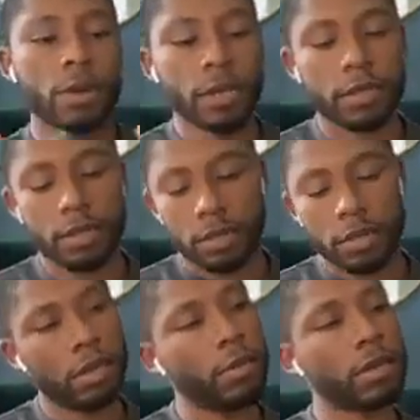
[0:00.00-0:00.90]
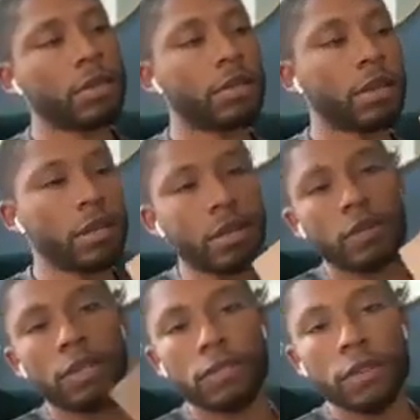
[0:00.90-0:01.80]
box, and I'm actually gonna cut
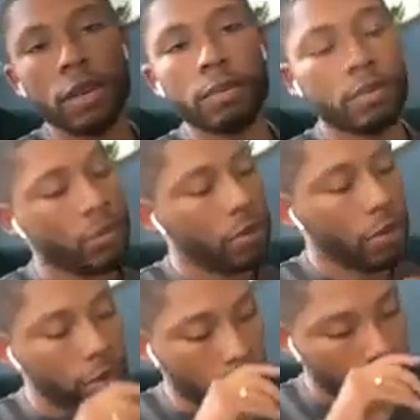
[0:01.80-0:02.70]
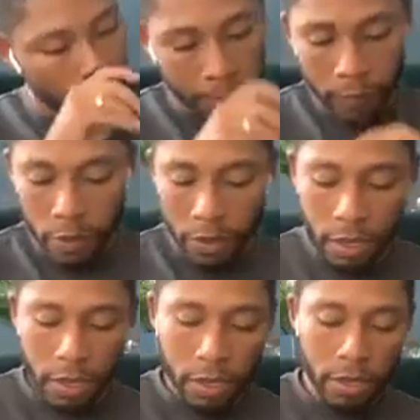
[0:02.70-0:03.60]
off this flap on this side,
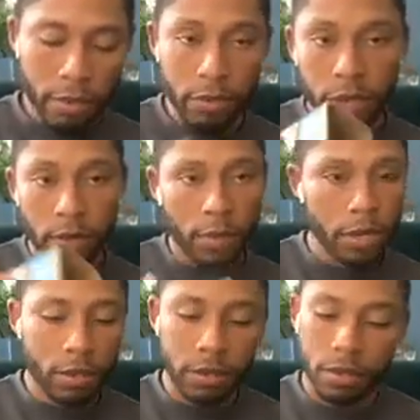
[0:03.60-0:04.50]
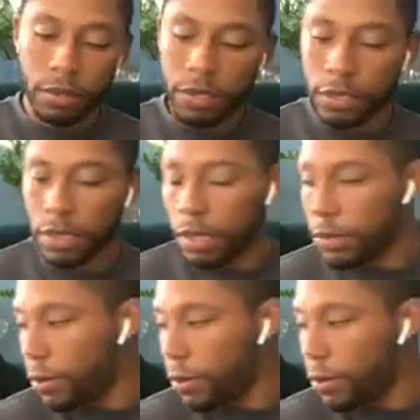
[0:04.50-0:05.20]
and then I'll make this side as